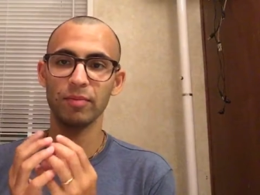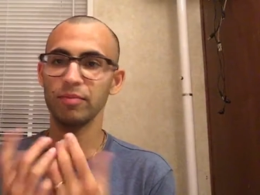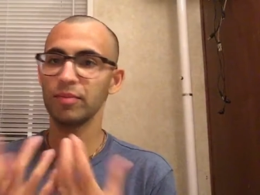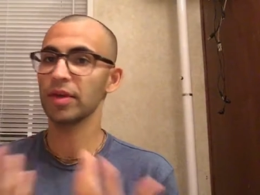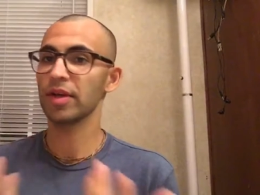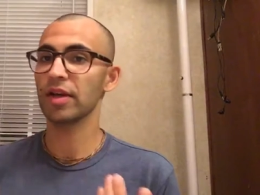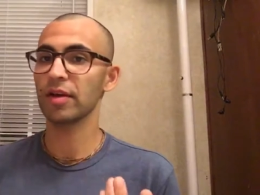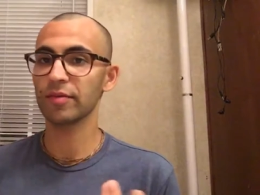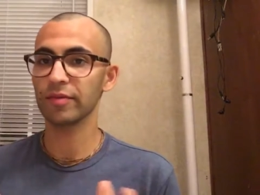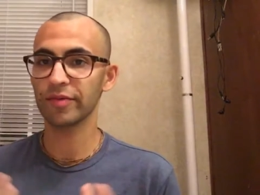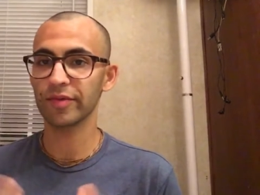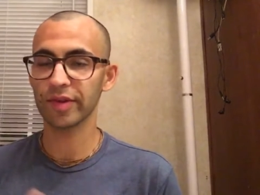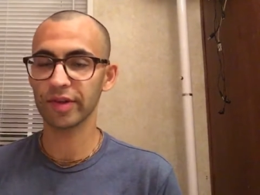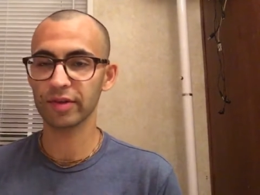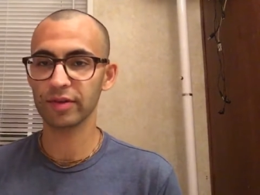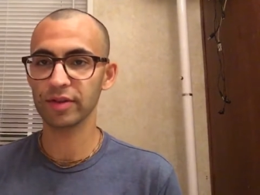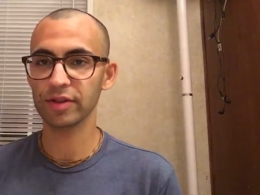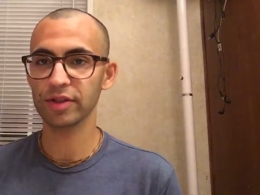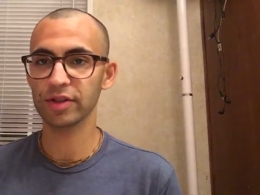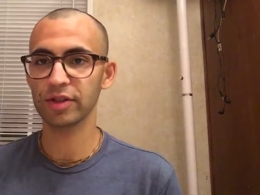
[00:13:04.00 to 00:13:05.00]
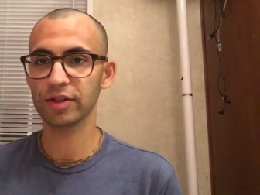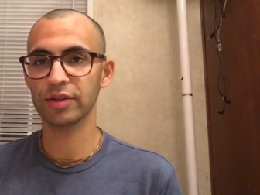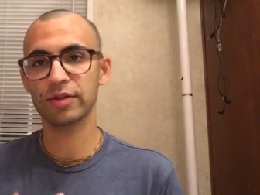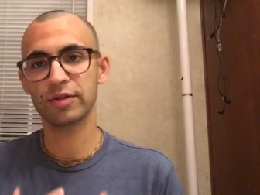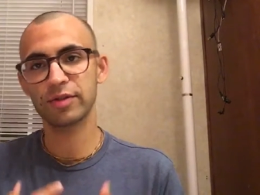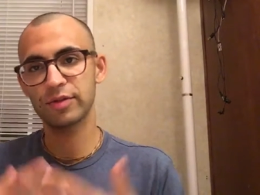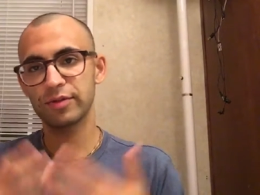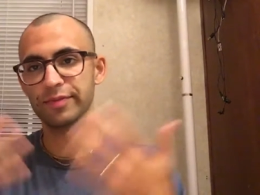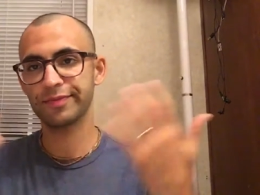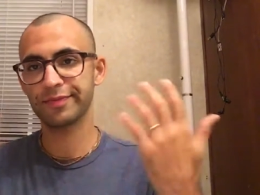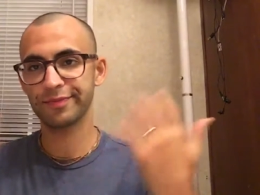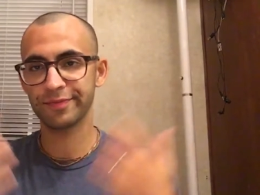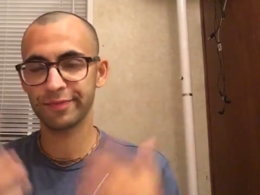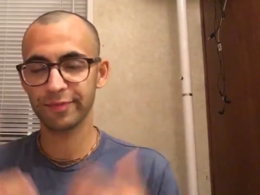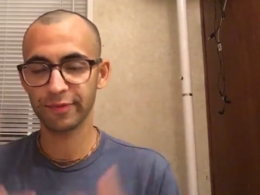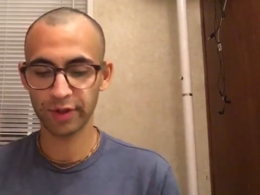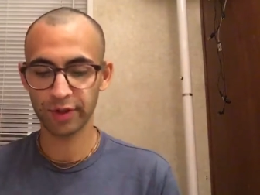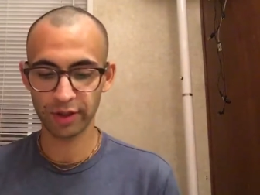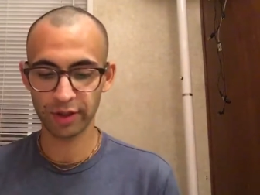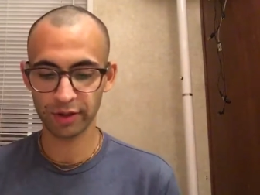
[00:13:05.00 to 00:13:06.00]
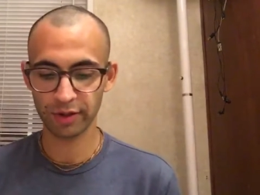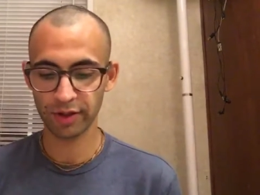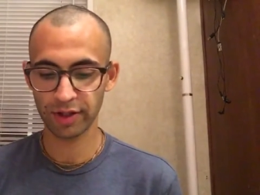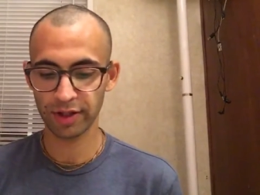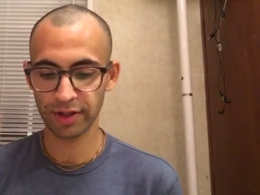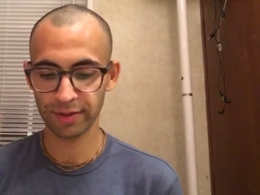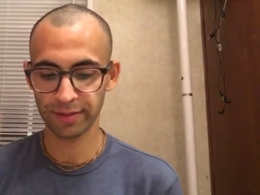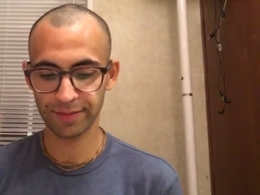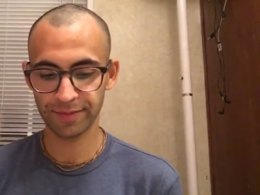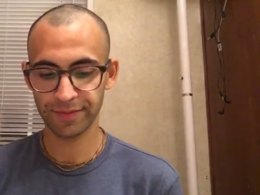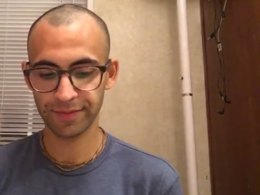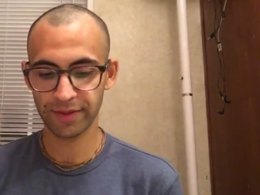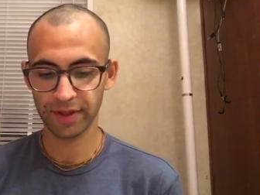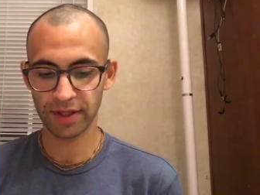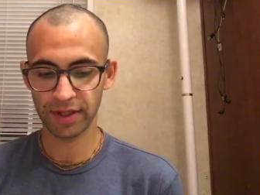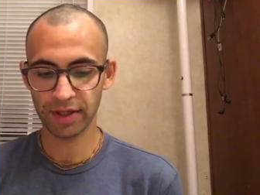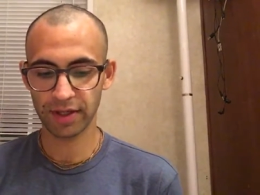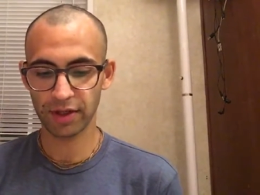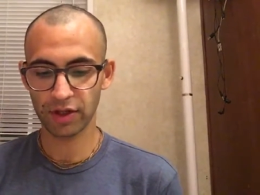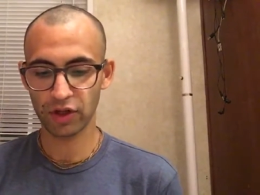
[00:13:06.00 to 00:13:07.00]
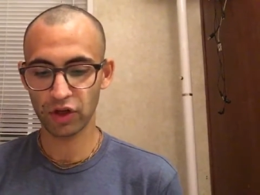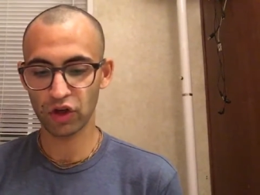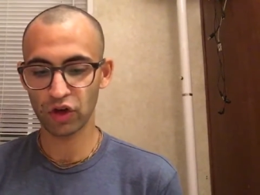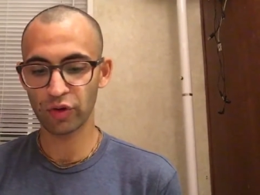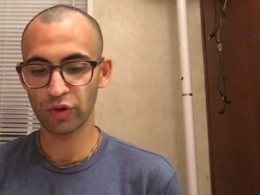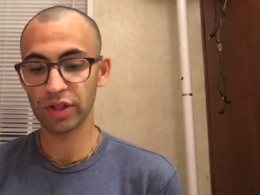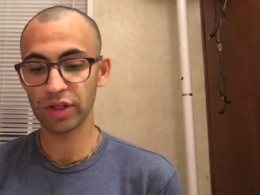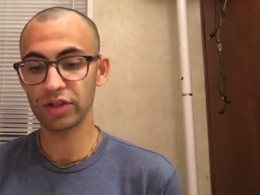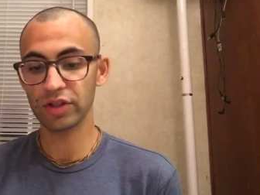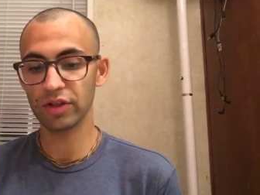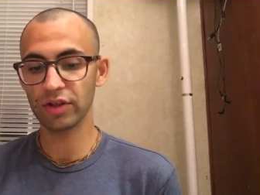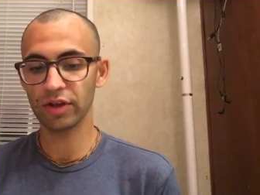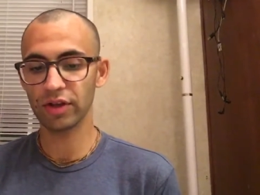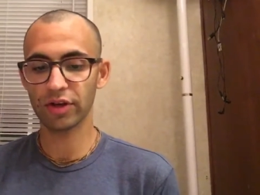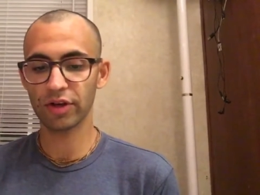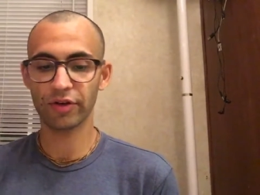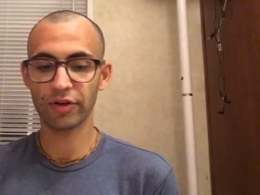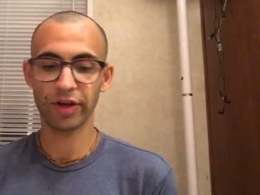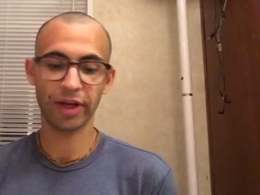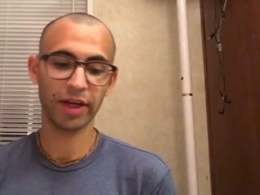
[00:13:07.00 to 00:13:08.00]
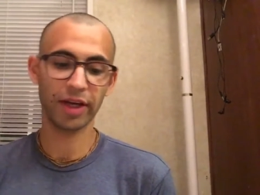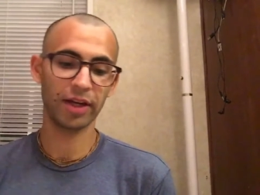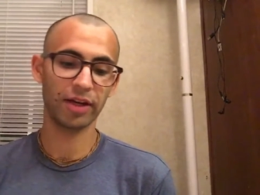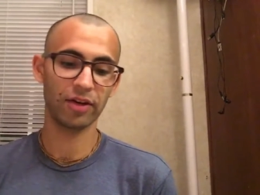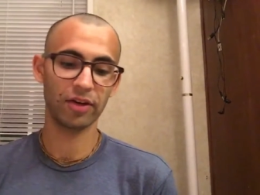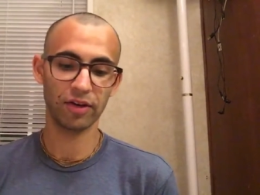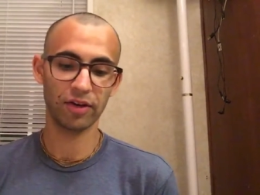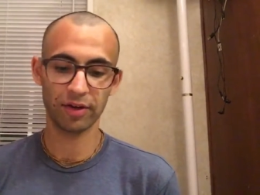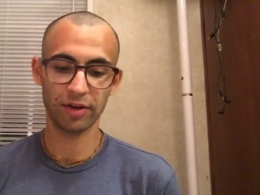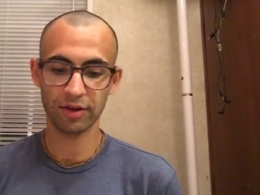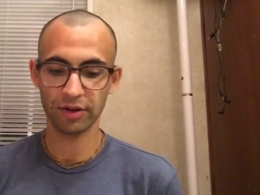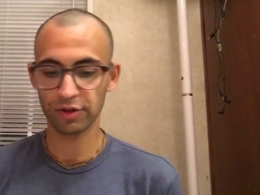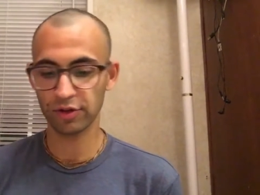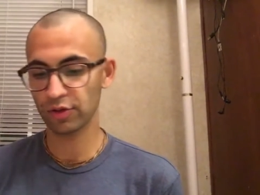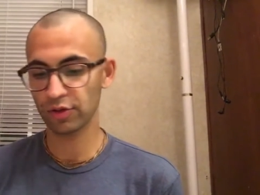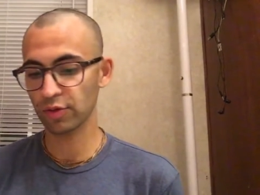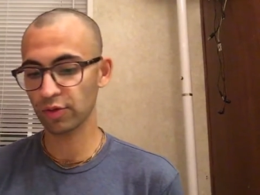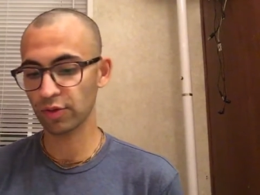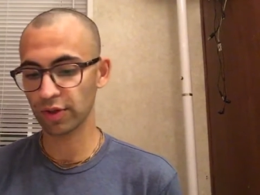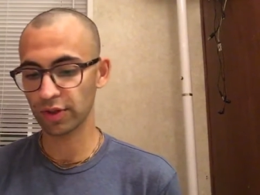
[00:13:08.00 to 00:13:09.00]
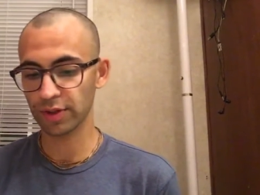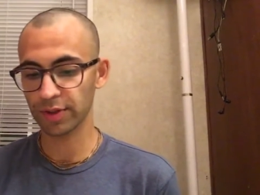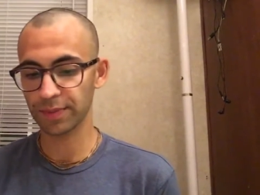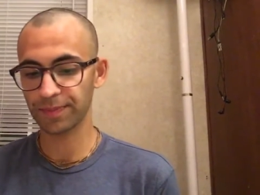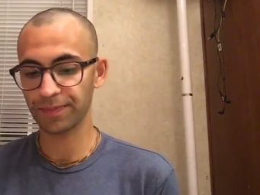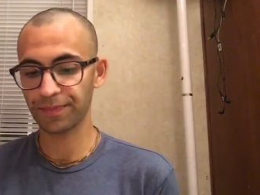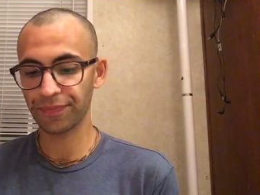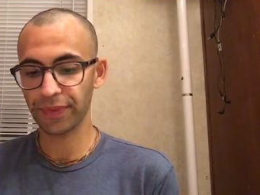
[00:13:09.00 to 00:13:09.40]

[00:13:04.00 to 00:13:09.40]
become fearless because we know the origin, the creator, the source.